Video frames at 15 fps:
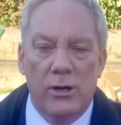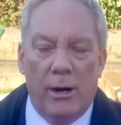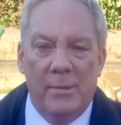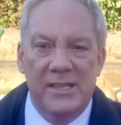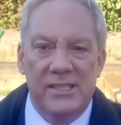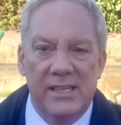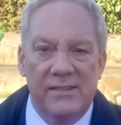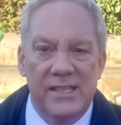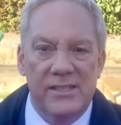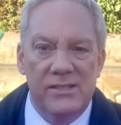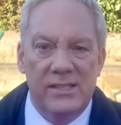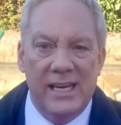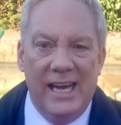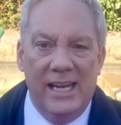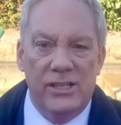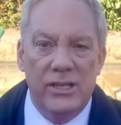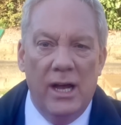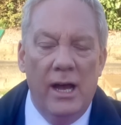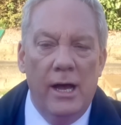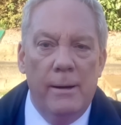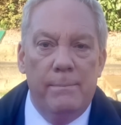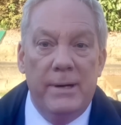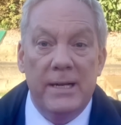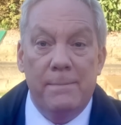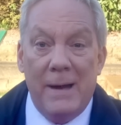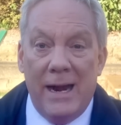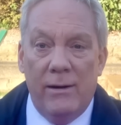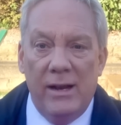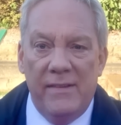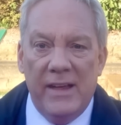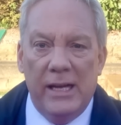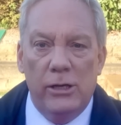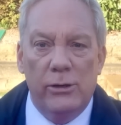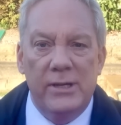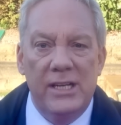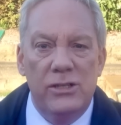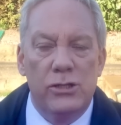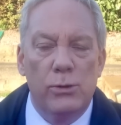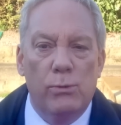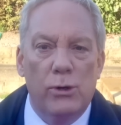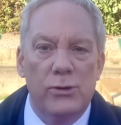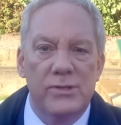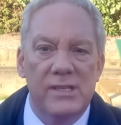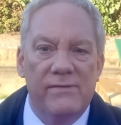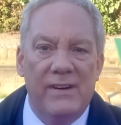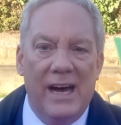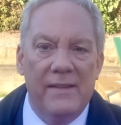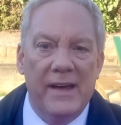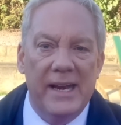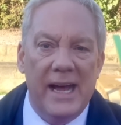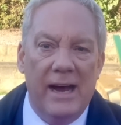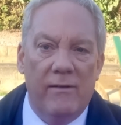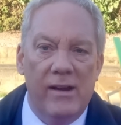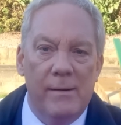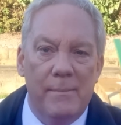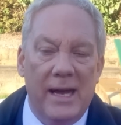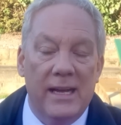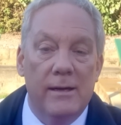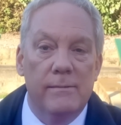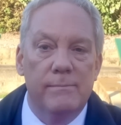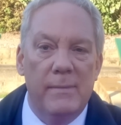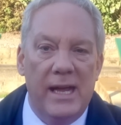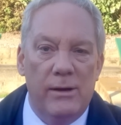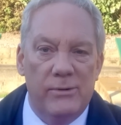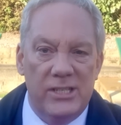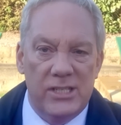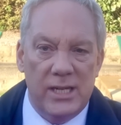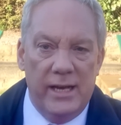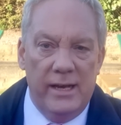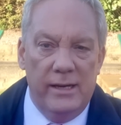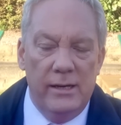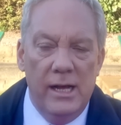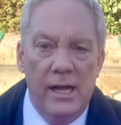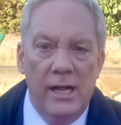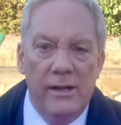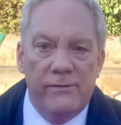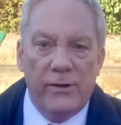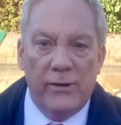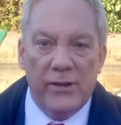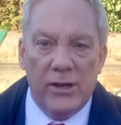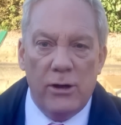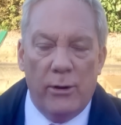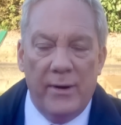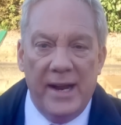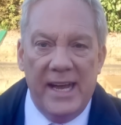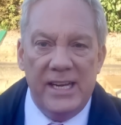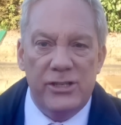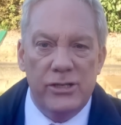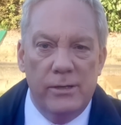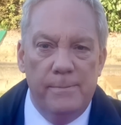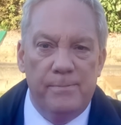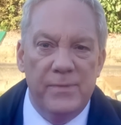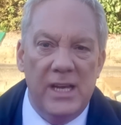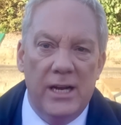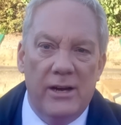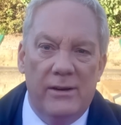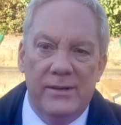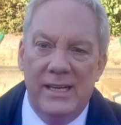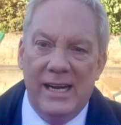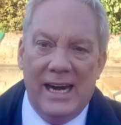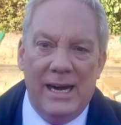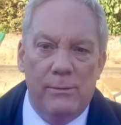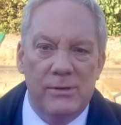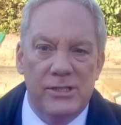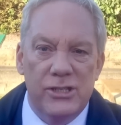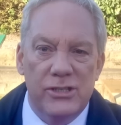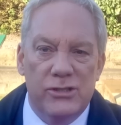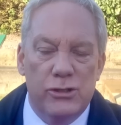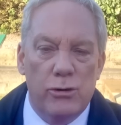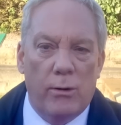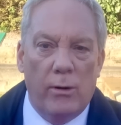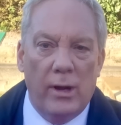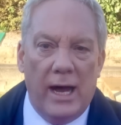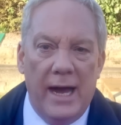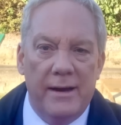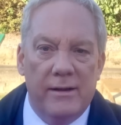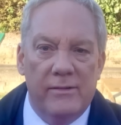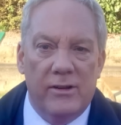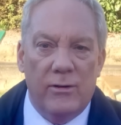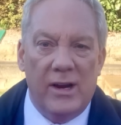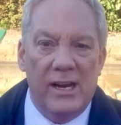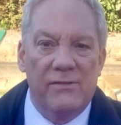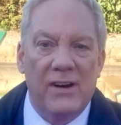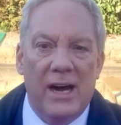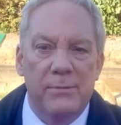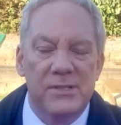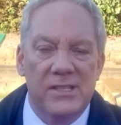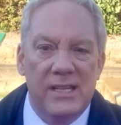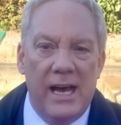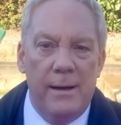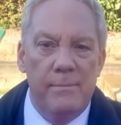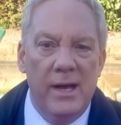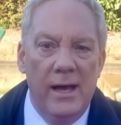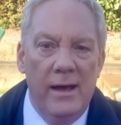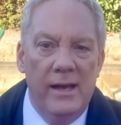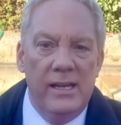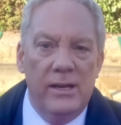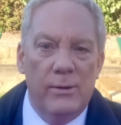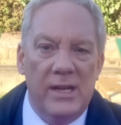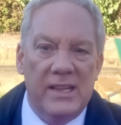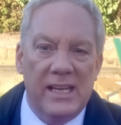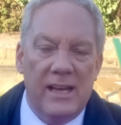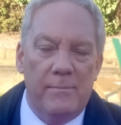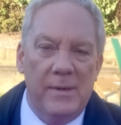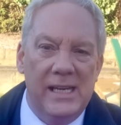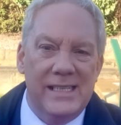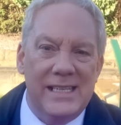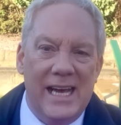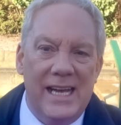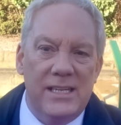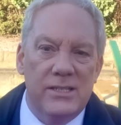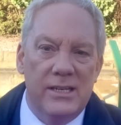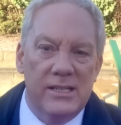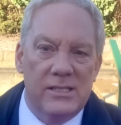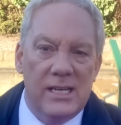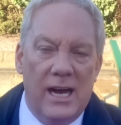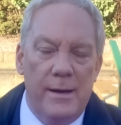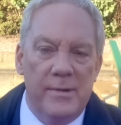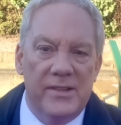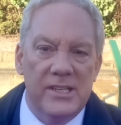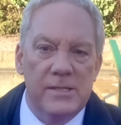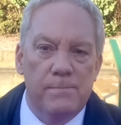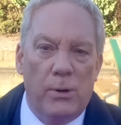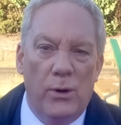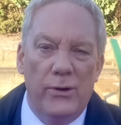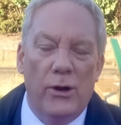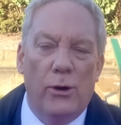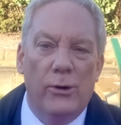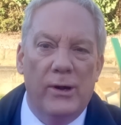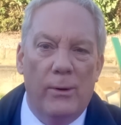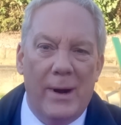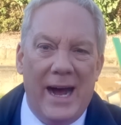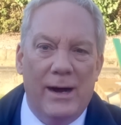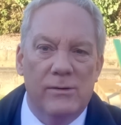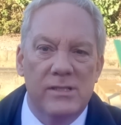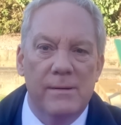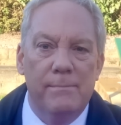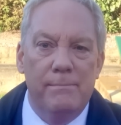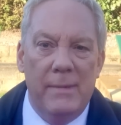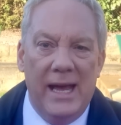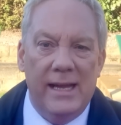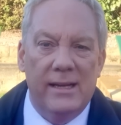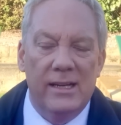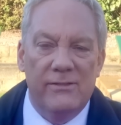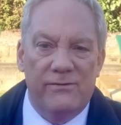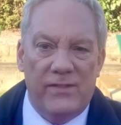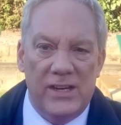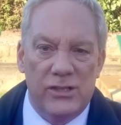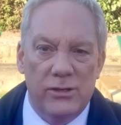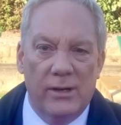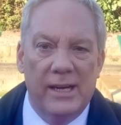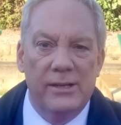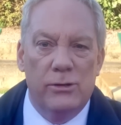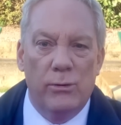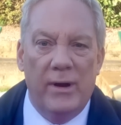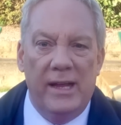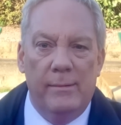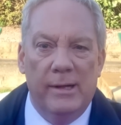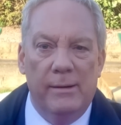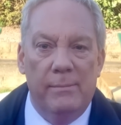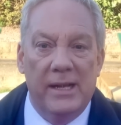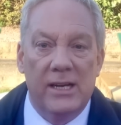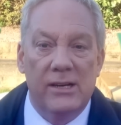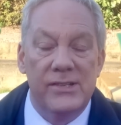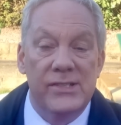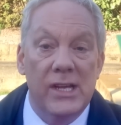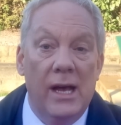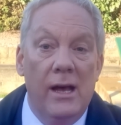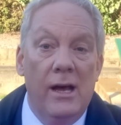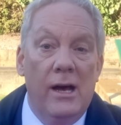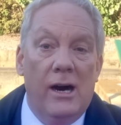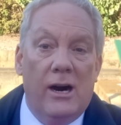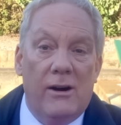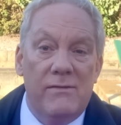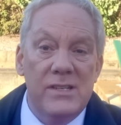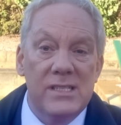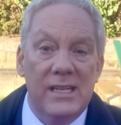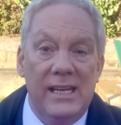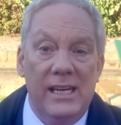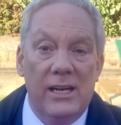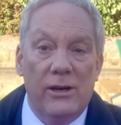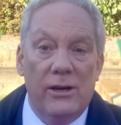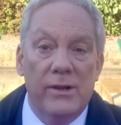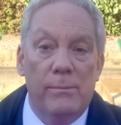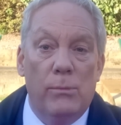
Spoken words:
comment at this stage, but apparently they're looking towards the fact that Harry and Meghan may return for the coronation. You know, I would just draw a line under it. If I was them, you either give me a date and a time at this point, or you're out. Make an official agreement, because obviously, you know, the